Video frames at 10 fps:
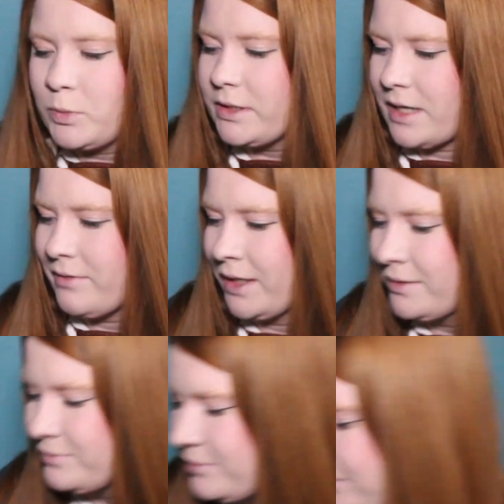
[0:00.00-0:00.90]

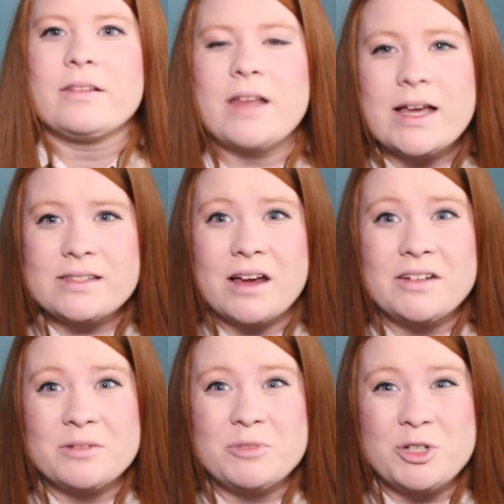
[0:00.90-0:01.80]
Whatever. The last
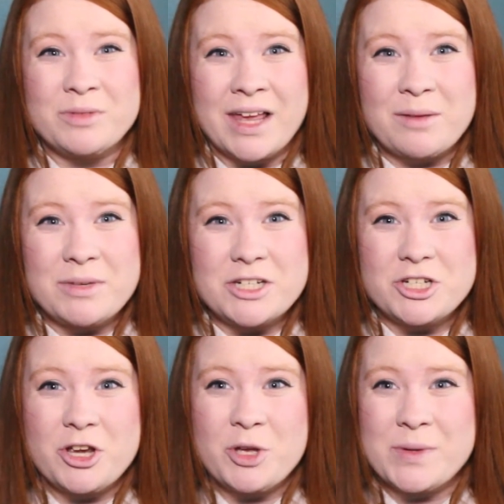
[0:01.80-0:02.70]
item she would like me to
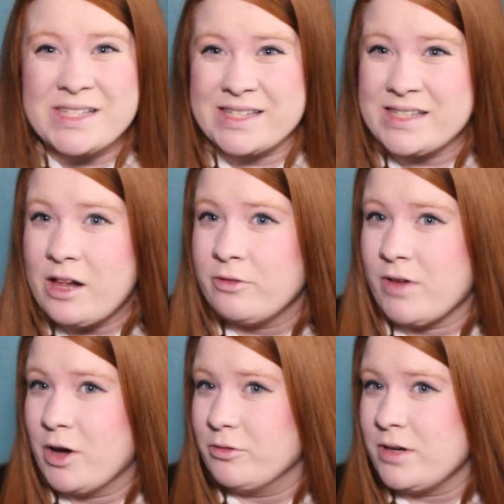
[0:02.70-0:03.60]
show you is a cell
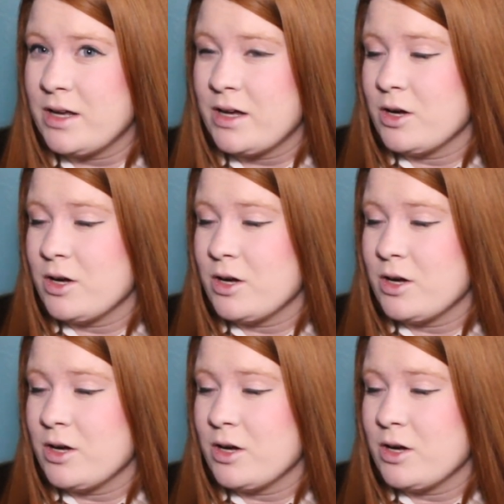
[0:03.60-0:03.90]
phone,